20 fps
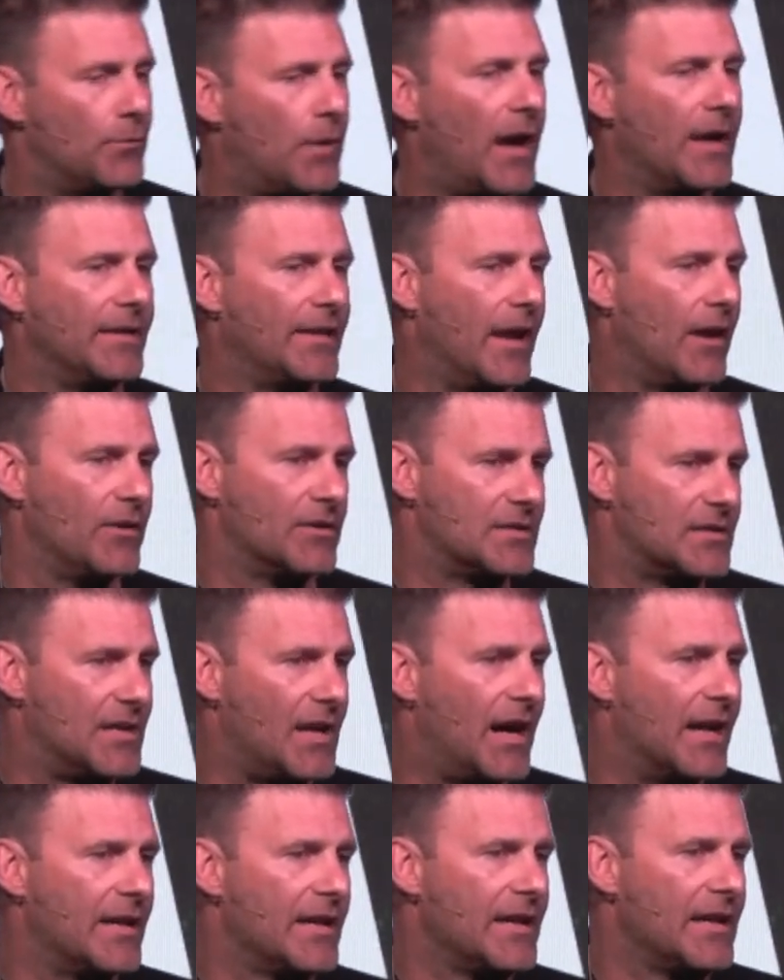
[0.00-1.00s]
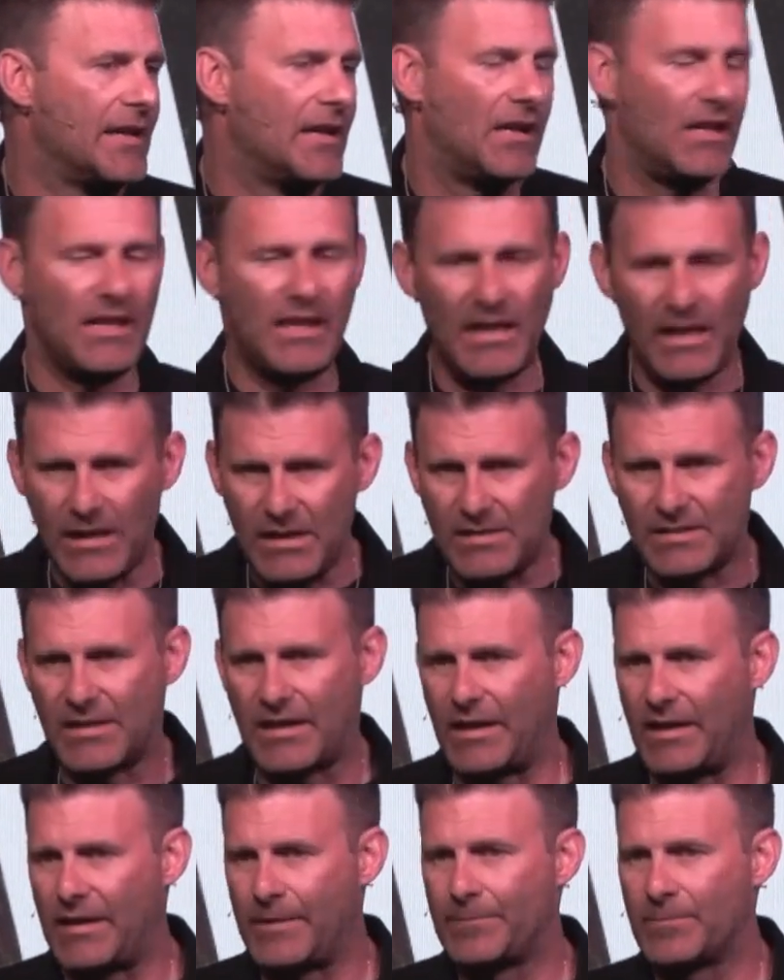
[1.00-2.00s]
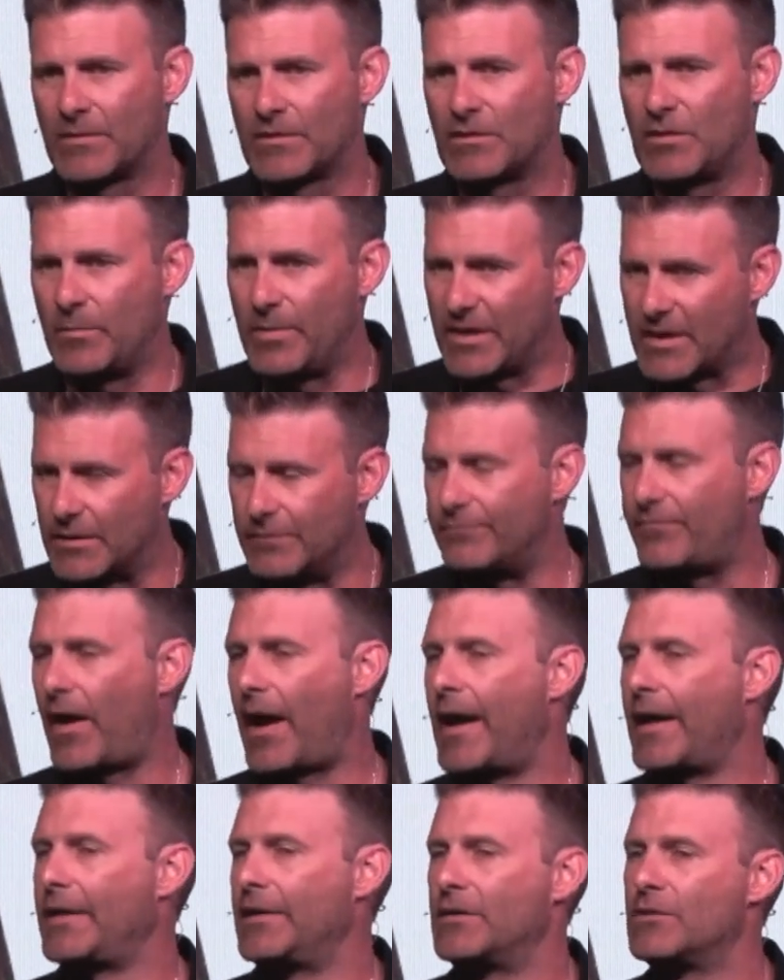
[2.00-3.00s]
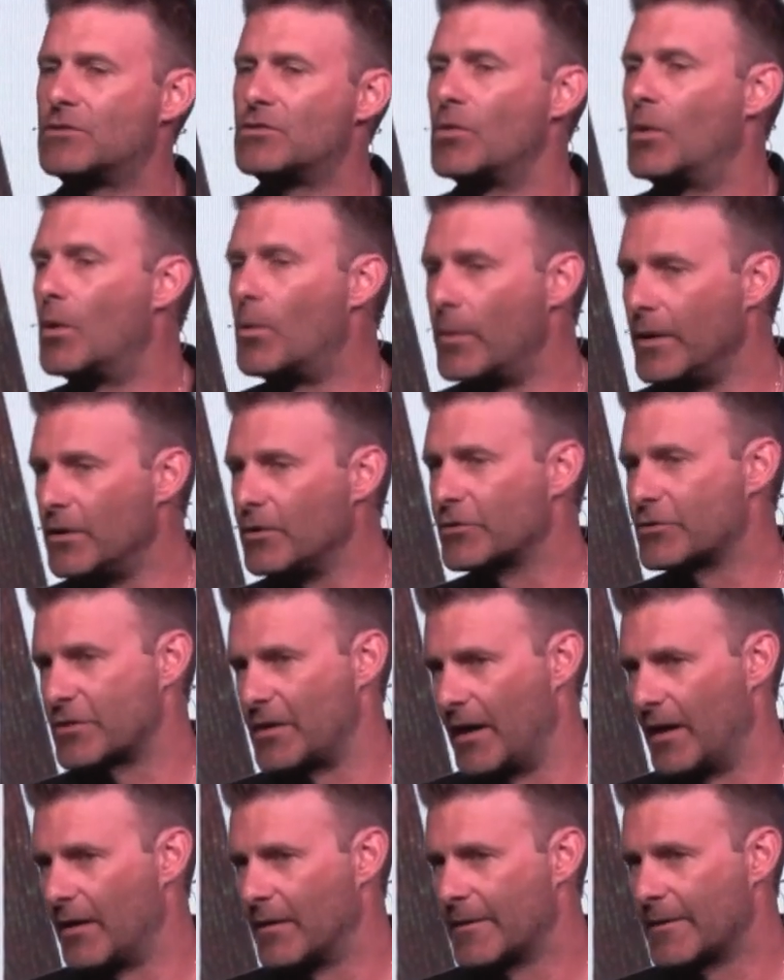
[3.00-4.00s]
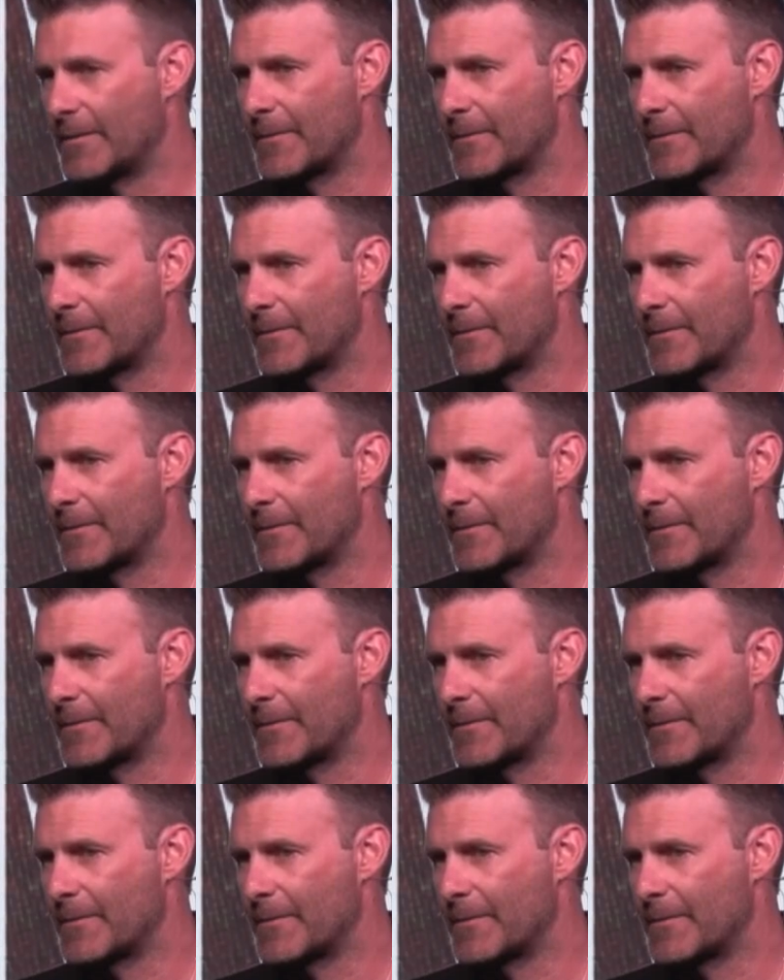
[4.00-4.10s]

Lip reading: right now. It's not easy to be confined to a wheelchair.